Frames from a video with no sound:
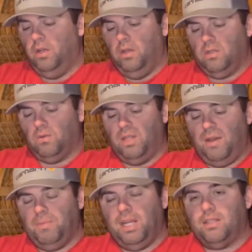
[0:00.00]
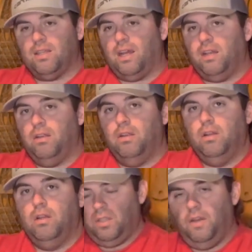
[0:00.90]
So with that being said,
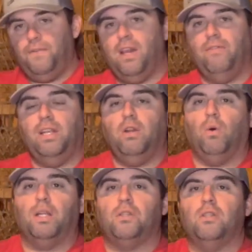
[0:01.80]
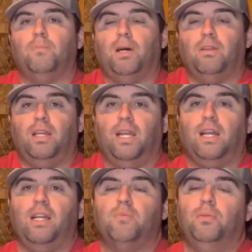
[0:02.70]
if you have any questions about that,
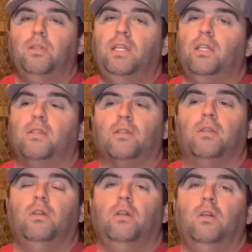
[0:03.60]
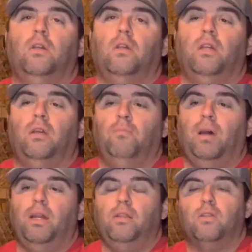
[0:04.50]
guys, please, in
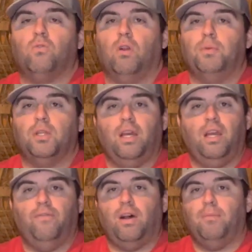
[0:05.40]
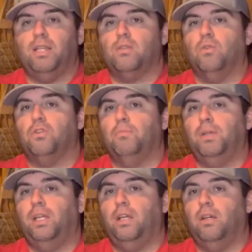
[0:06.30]
my description, I have all my social
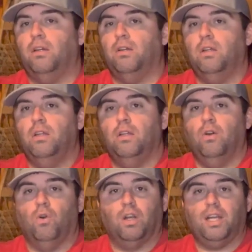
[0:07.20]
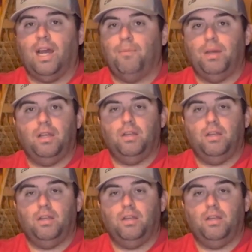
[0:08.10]
media, or comment.